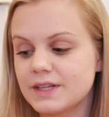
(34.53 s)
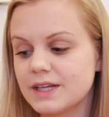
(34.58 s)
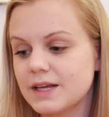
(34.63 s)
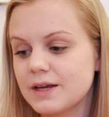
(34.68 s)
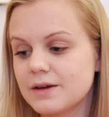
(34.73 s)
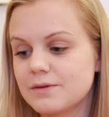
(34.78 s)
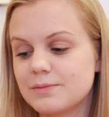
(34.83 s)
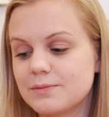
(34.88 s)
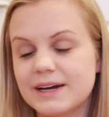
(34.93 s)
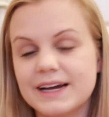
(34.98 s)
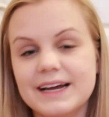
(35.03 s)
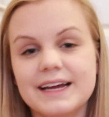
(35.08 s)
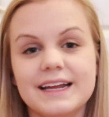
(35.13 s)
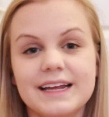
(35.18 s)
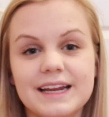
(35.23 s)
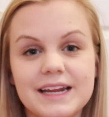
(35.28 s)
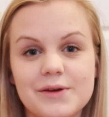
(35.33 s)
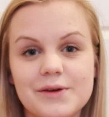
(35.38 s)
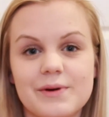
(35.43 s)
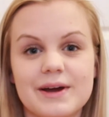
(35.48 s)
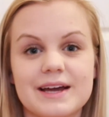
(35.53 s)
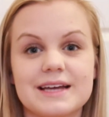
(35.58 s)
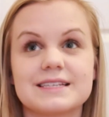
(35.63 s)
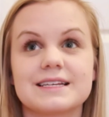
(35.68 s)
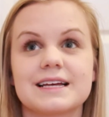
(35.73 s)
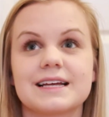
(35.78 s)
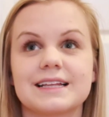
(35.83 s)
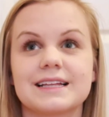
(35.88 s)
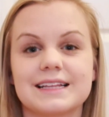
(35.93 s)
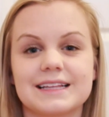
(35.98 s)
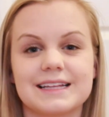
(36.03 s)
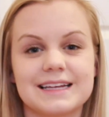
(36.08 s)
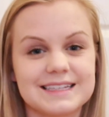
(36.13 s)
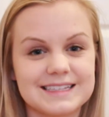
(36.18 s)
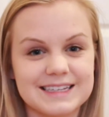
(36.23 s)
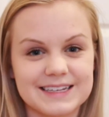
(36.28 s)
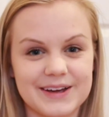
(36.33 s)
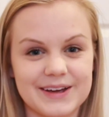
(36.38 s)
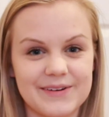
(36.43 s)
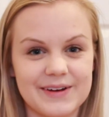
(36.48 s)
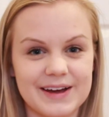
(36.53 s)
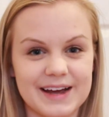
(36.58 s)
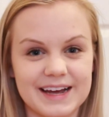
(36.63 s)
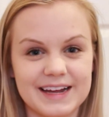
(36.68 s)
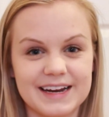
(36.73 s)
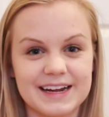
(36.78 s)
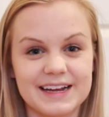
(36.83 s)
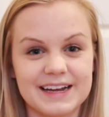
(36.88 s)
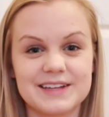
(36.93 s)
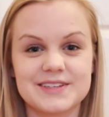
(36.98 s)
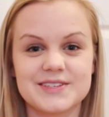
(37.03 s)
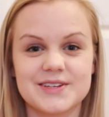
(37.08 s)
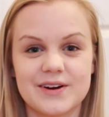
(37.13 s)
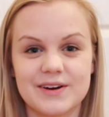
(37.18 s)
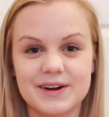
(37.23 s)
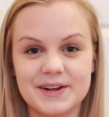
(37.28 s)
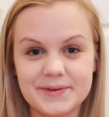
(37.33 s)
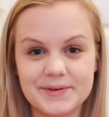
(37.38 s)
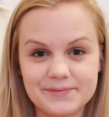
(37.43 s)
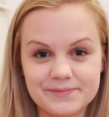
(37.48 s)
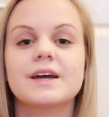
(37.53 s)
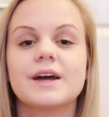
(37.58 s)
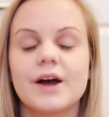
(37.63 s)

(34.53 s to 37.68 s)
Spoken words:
But anyways, let's go ahead and get started.